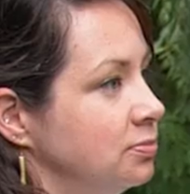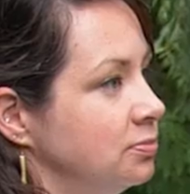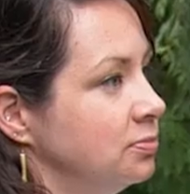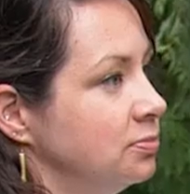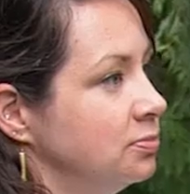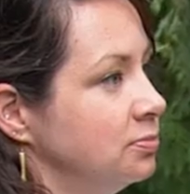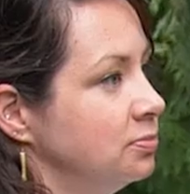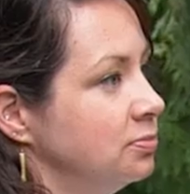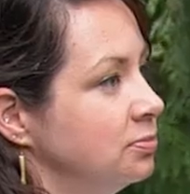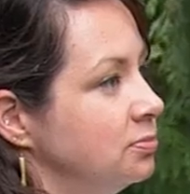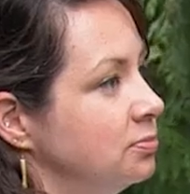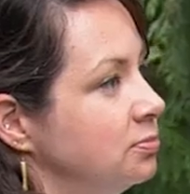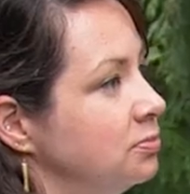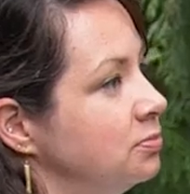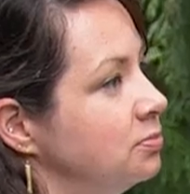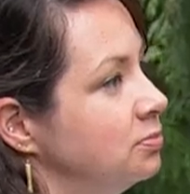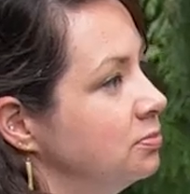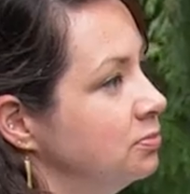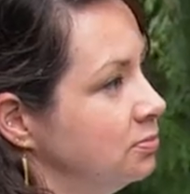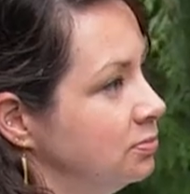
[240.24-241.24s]

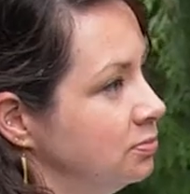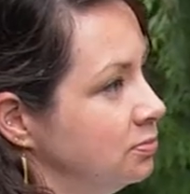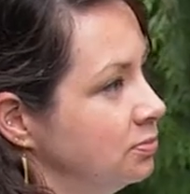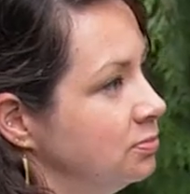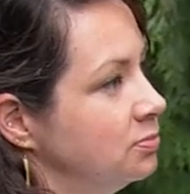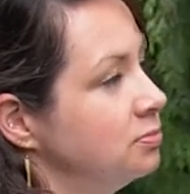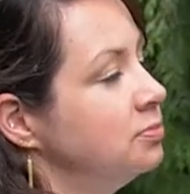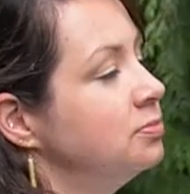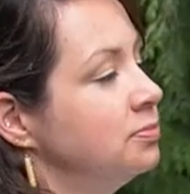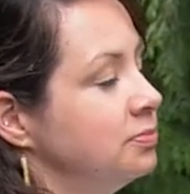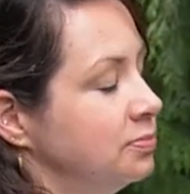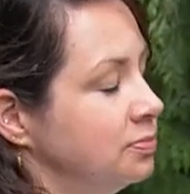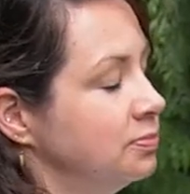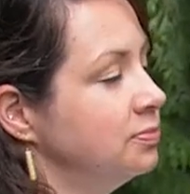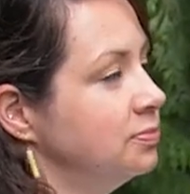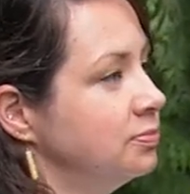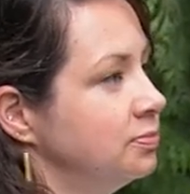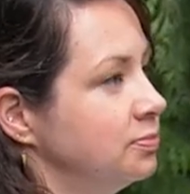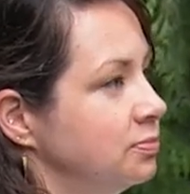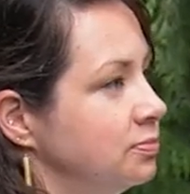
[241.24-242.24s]

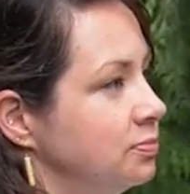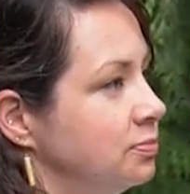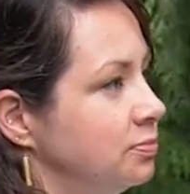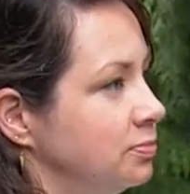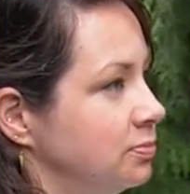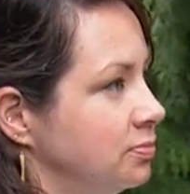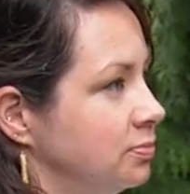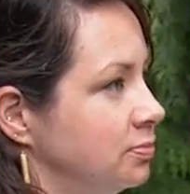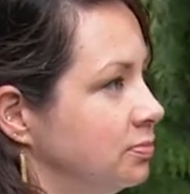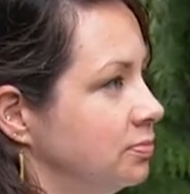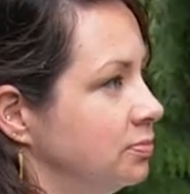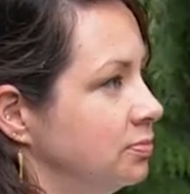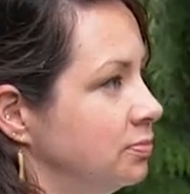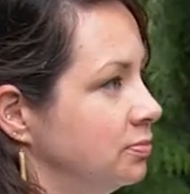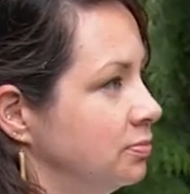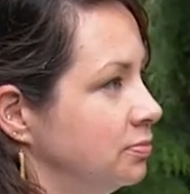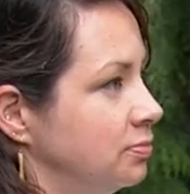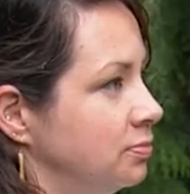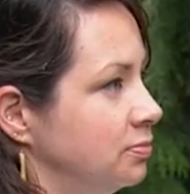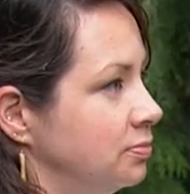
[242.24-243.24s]

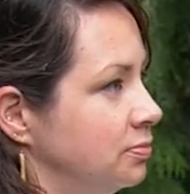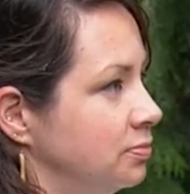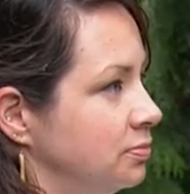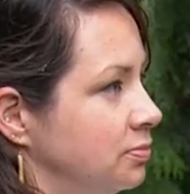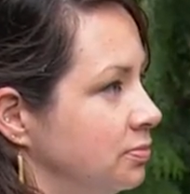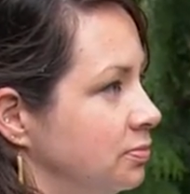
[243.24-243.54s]
The person shown says nothing.